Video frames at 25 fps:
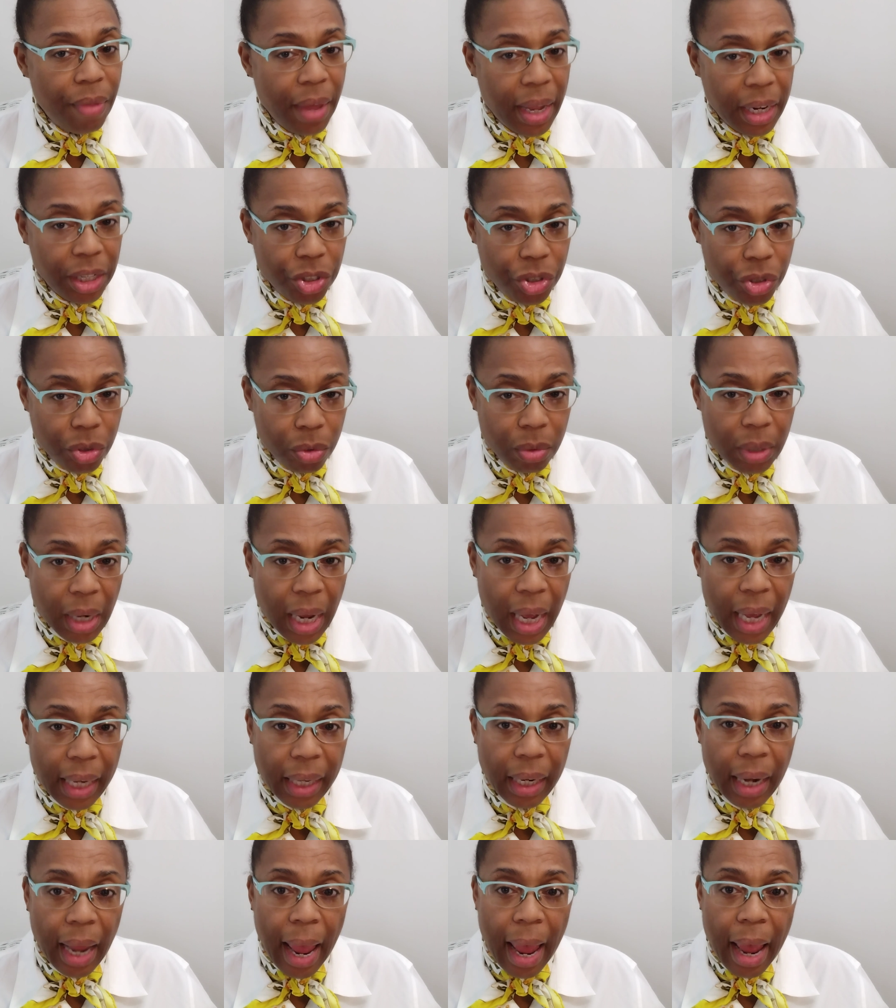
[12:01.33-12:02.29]
they do
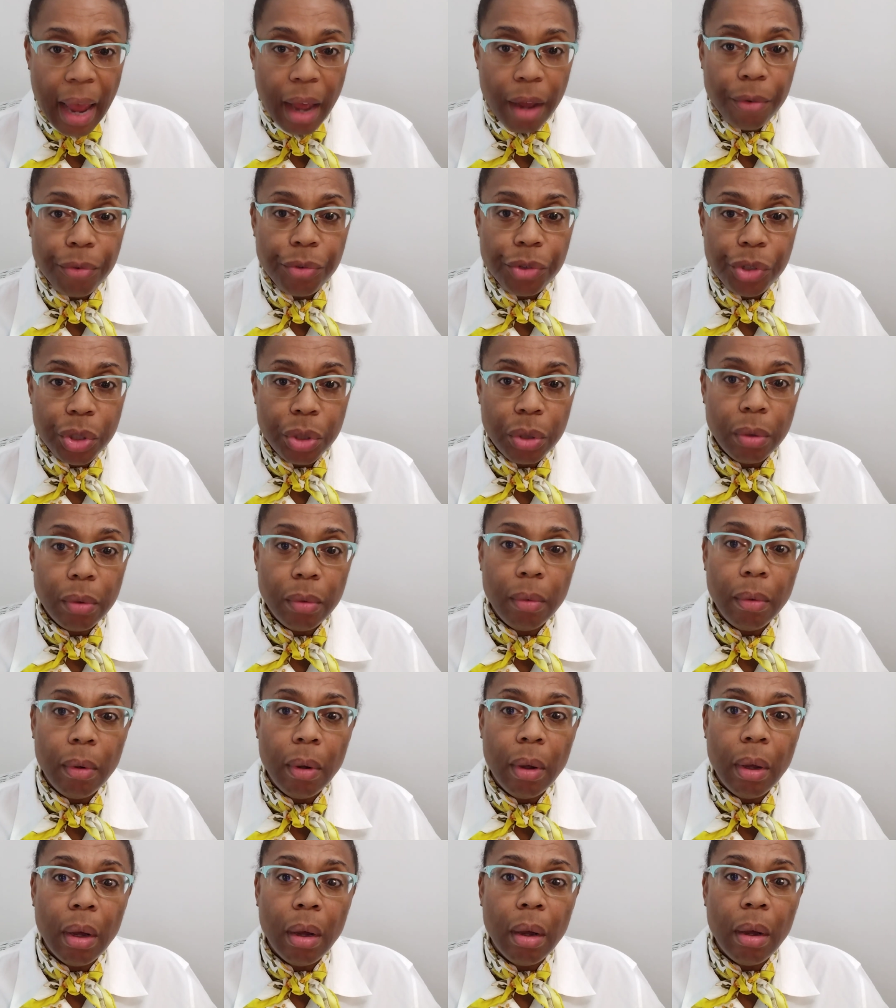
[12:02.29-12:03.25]
not have
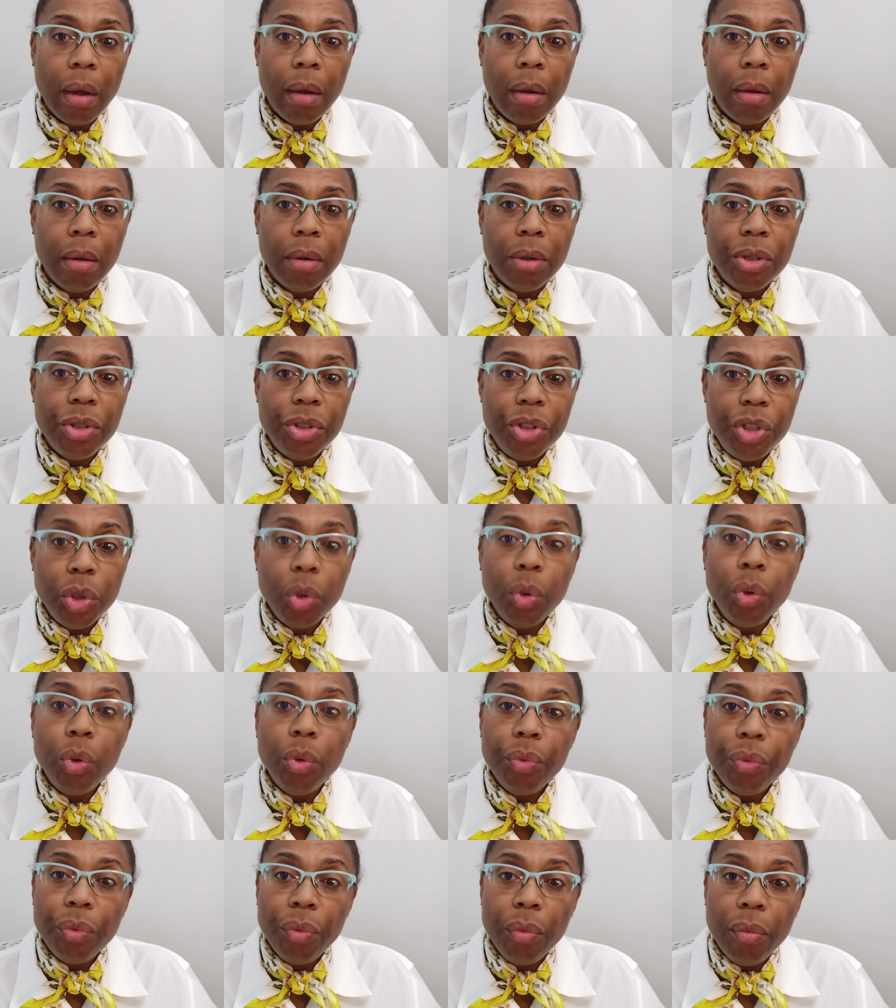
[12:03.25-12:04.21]
to
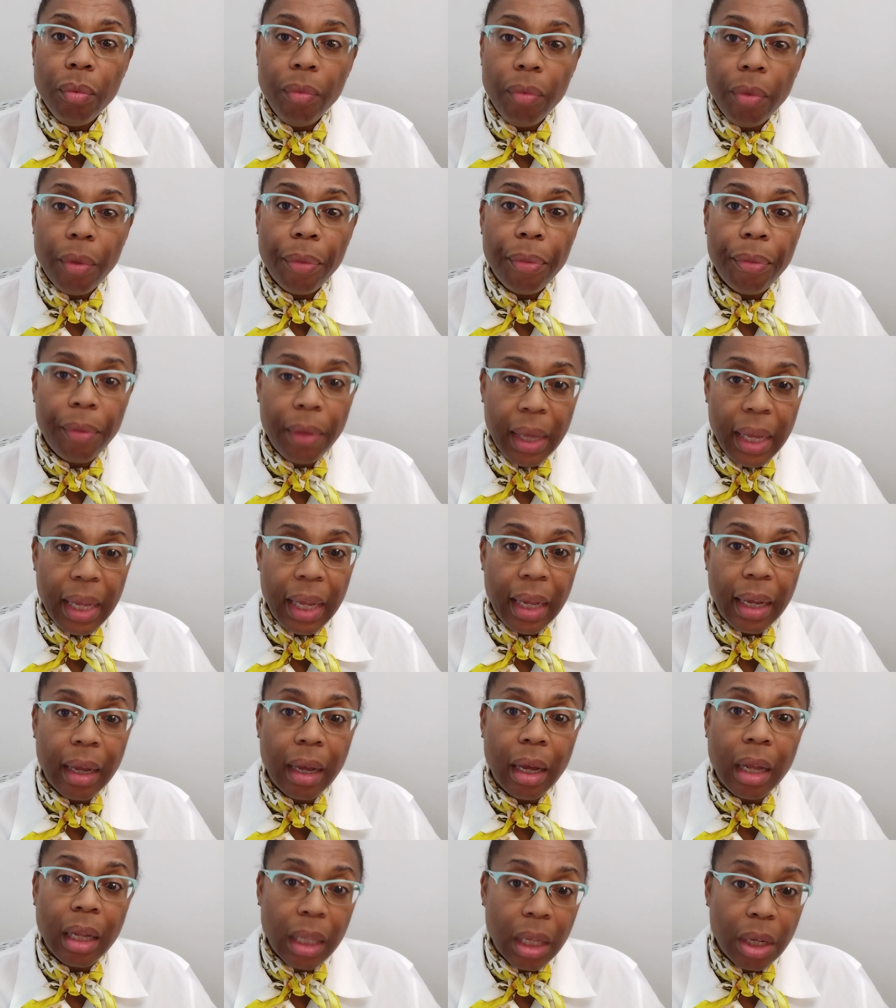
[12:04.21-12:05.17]
do the
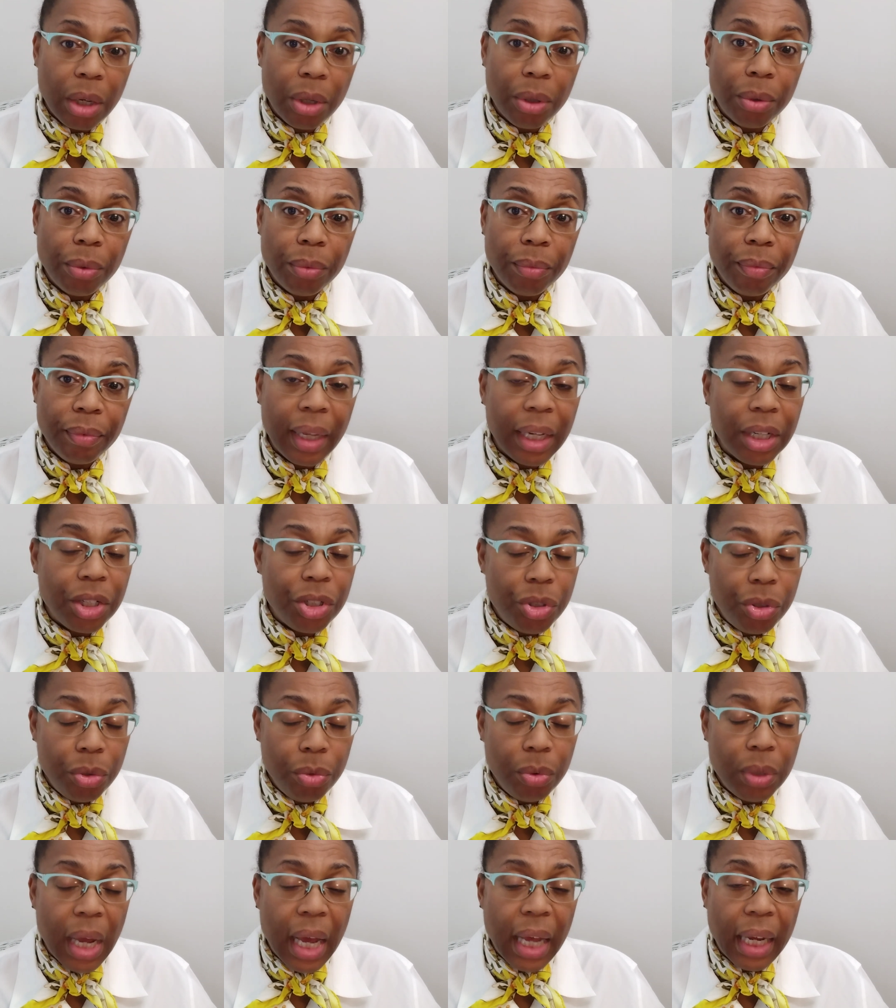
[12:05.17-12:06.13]
thing alone. They
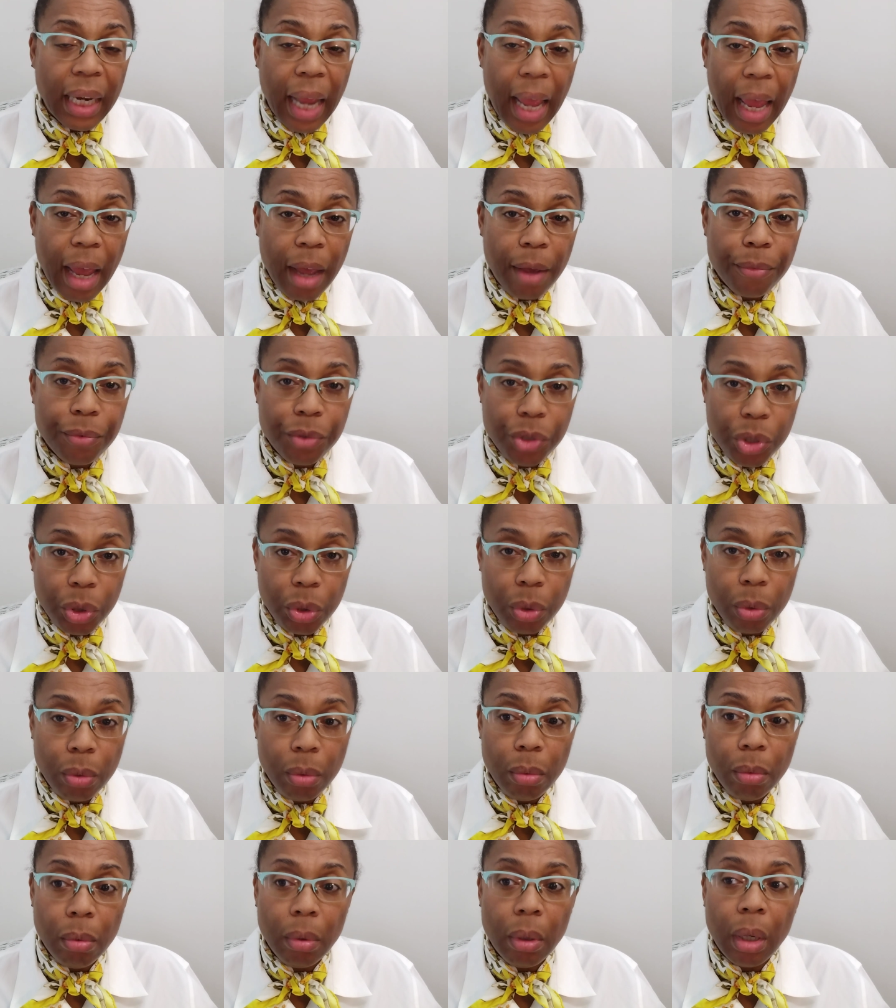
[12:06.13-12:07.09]
do not have
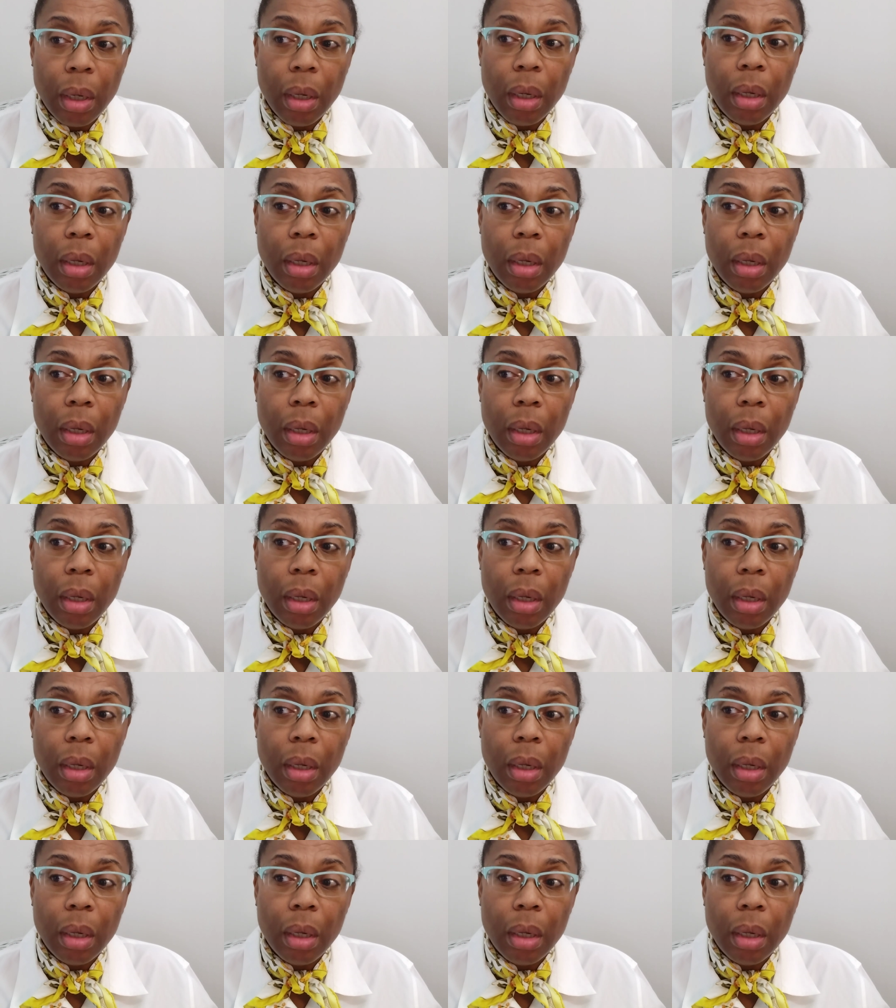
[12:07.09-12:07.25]
to